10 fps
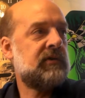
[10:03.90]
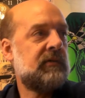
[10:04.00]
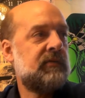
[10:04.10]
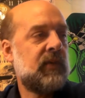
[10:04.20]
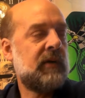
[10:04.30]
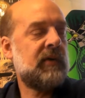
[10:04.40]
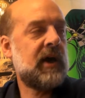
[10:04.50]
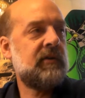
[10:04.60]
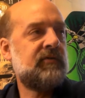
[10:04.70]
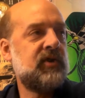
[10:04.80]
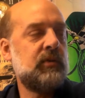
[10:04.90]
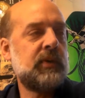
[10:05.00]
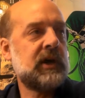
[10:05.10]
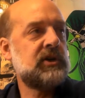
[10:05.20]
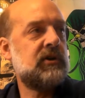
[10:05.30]
I've had a few
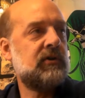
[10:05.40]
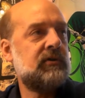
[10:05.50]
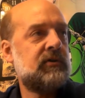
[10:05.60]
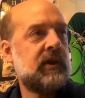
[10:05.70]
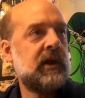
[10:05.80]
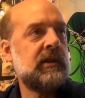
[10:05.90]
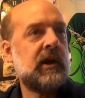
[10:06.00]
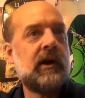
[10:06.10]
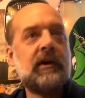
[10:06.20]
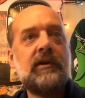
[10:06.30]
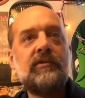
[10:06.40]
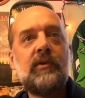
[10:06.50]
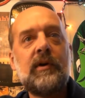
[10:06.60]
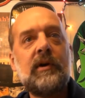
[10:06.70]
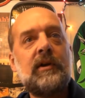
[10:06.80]
pictures in there. He
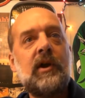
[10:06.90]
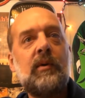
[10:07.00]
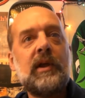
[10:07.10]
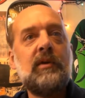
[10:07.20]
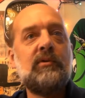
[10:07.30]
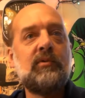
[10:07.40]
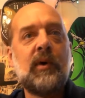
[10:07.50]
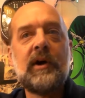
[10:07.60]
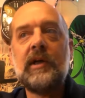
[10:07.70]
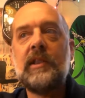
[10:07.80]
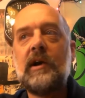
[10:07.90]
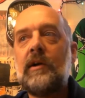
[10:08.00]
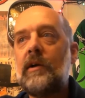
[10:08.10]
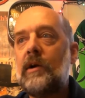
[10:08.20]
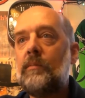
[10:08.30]
sort of, when he was working
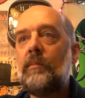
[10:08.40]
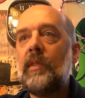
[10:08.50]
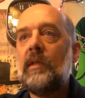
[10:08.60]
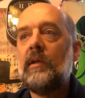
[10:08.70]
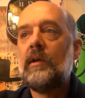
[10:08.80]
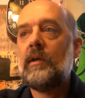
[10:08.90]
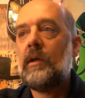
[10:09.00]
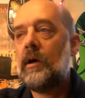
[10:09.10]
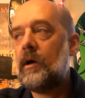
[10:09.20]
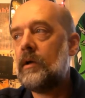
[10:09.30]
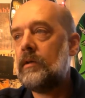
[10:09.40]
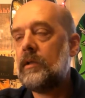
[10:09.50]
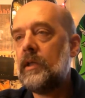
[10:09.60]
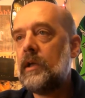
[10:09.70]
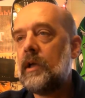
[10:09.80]
there,
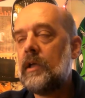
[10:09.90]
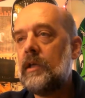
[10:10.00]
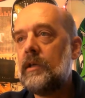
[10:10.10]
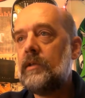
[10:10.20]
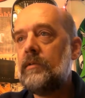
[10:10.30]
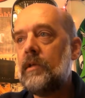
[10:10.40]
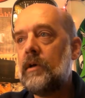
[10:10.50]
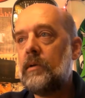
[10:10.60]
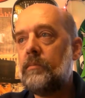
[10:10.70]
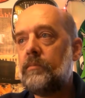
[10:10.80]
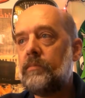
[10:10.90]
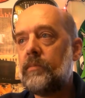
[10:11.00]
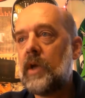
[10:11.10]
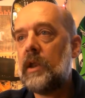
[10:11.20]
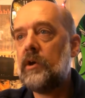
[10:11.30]
he
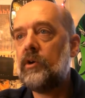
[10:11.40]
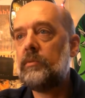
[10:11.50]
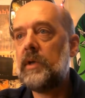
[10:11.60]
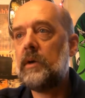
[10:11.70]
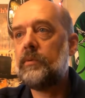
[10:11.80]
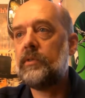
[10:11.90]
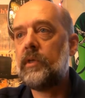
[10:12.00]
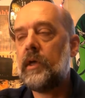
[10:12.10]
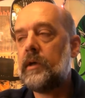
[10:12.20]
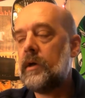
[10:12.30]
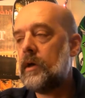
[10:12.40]
kind of hooked me up with like